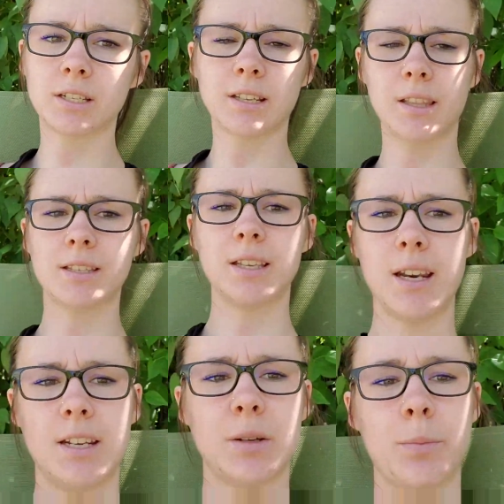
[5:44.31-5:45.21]
to the
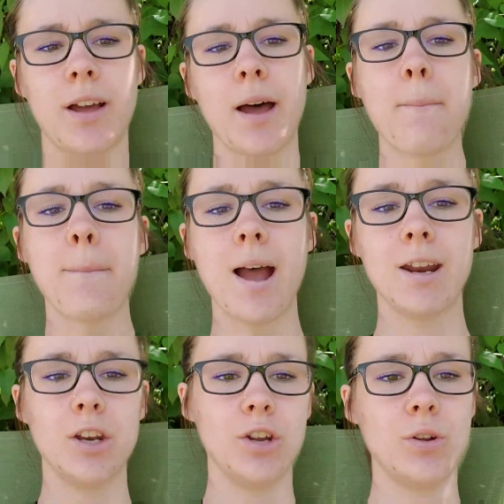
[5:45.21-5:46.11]
city to pick up my
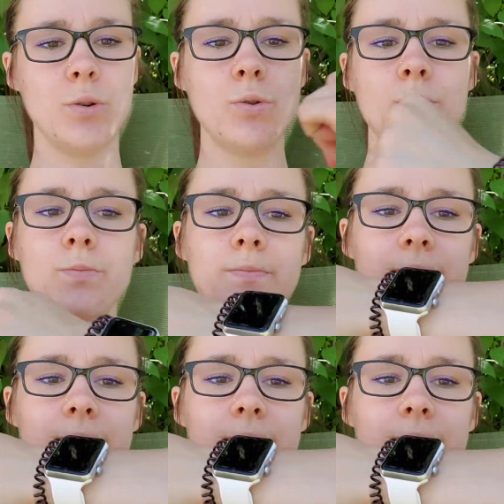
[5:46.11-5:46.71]
new.